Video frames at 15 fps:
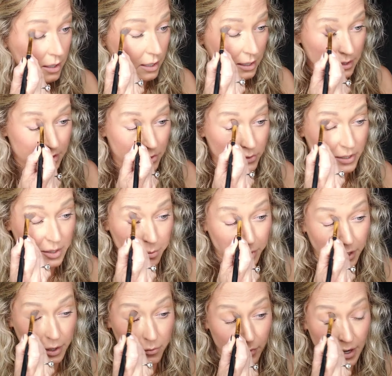I do need to
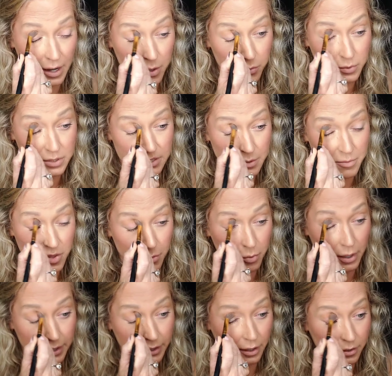play around with some of the
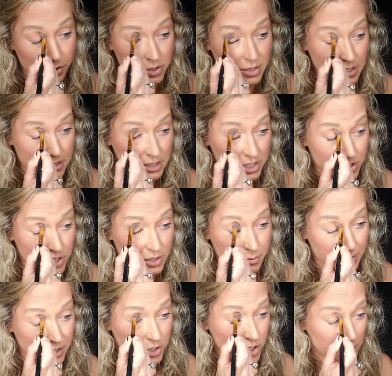bright colors, as I just
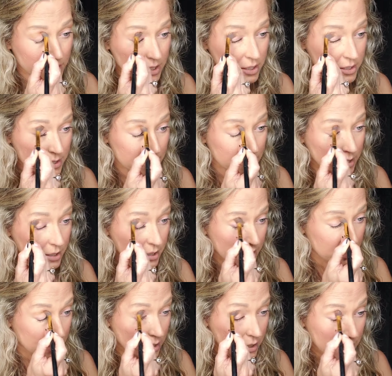mentioned,
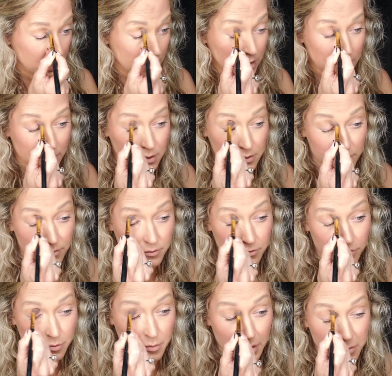
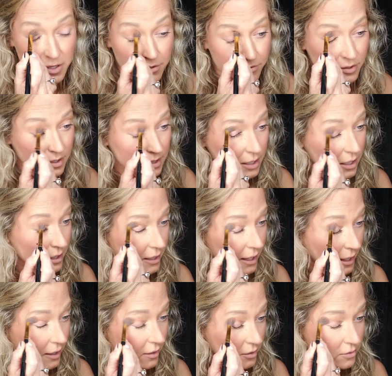for maybe a fun night
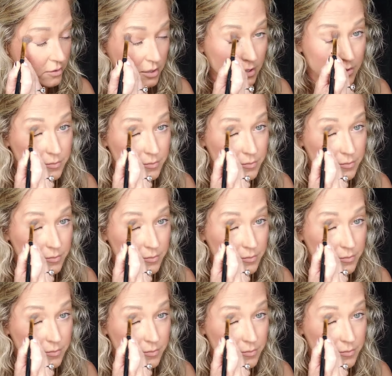out.